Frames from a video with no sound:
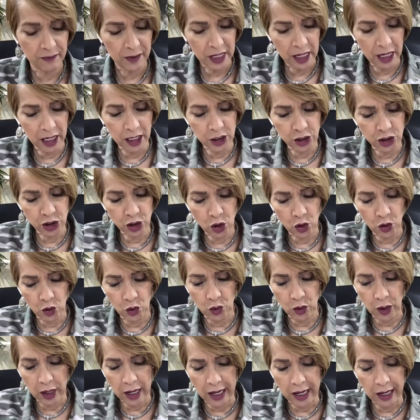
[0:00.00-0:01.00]
And
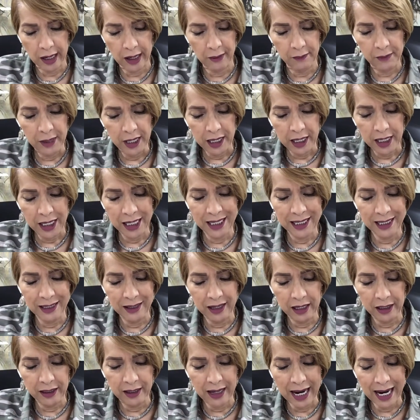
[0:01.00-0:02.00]
so um, he,
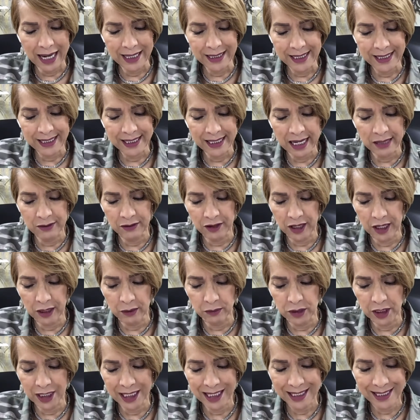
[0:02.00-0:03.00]
God sent them
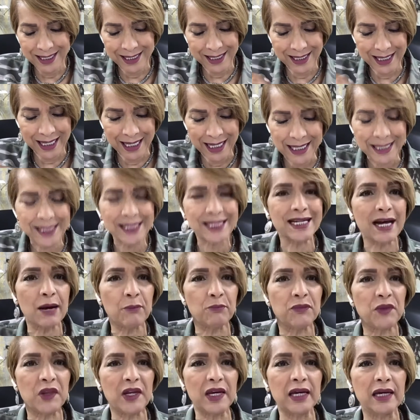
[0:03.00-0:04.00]
to see
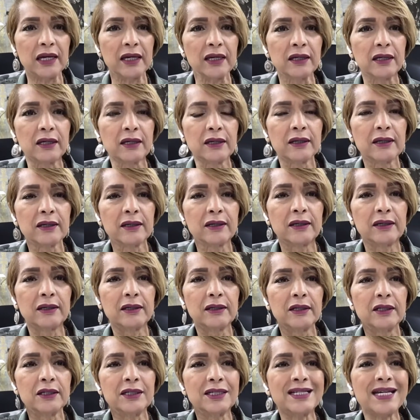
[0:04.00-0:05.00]
something
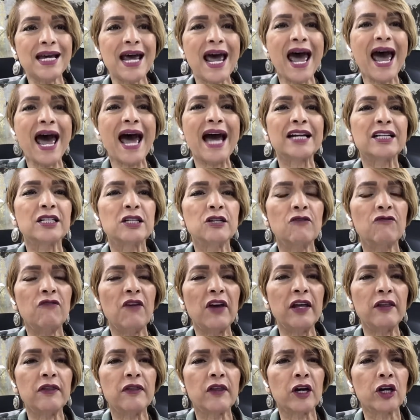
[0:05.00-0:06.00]
to
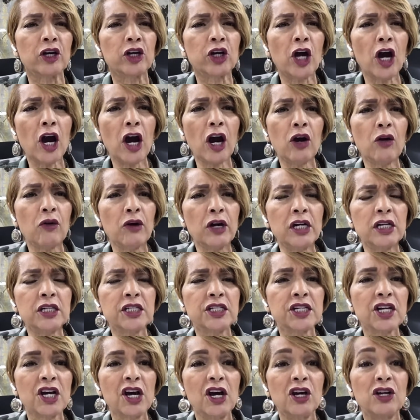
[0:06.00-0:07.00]
activate their courage,
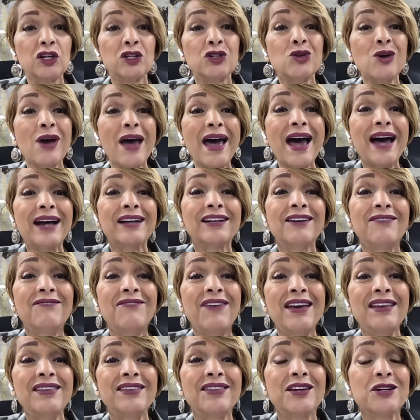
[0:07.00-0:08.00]
to
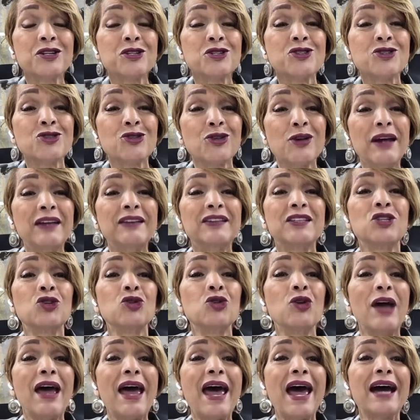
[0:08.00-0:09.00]
activate their strength, to
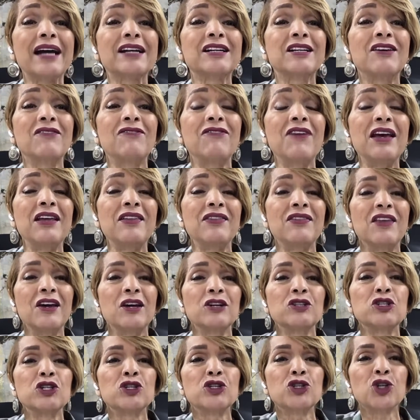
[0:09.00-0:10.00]
activate their
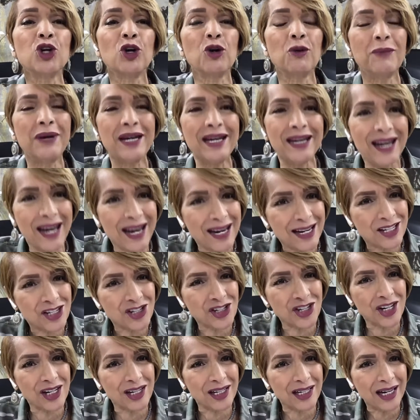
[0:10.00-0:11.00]

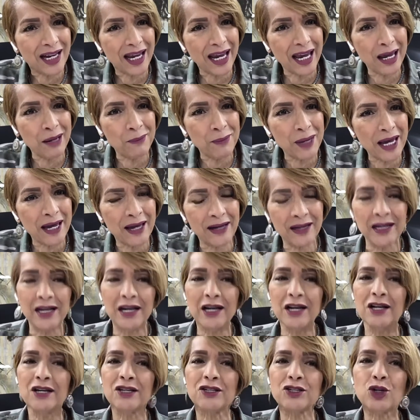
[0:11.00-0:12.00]
determination. Amen.
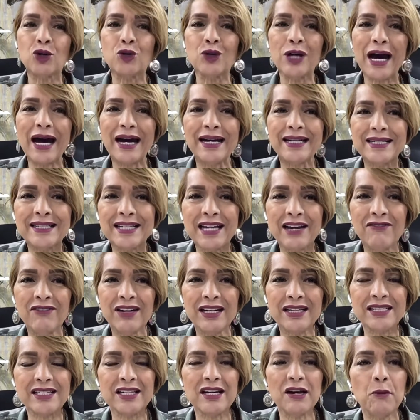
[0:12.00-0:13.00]
So God has given
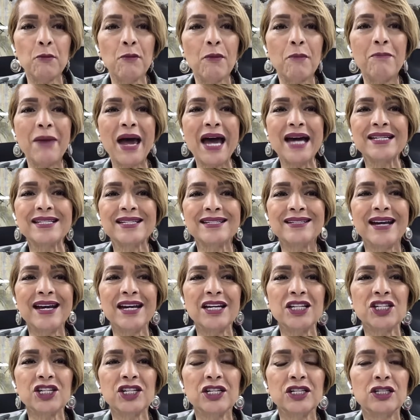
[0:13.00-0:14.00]
us the
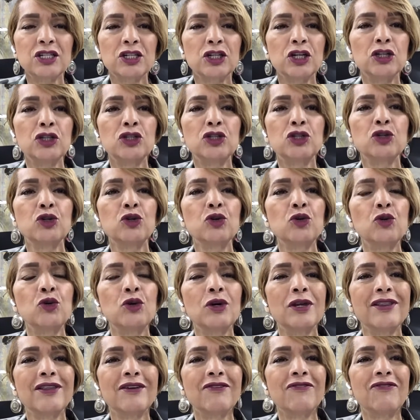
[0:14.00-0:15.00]
imagination to do
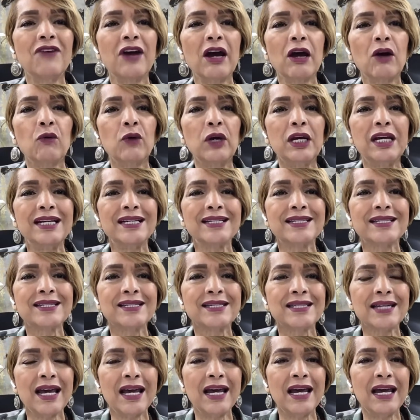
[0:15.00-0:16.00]
the very
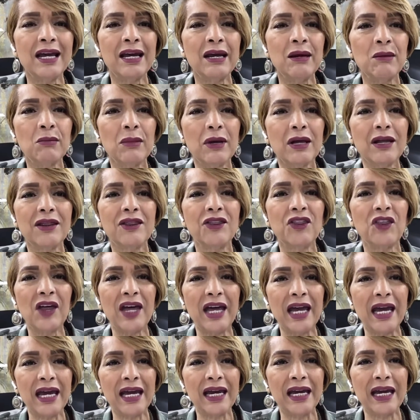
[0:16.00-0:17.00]
same
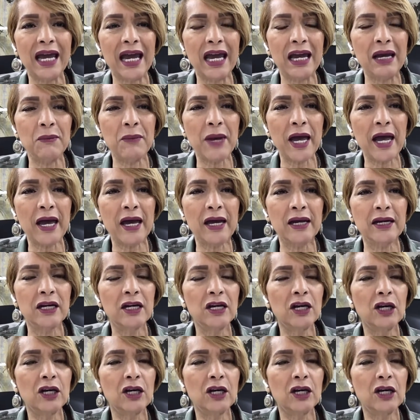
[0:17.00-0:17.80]
thing. Amen.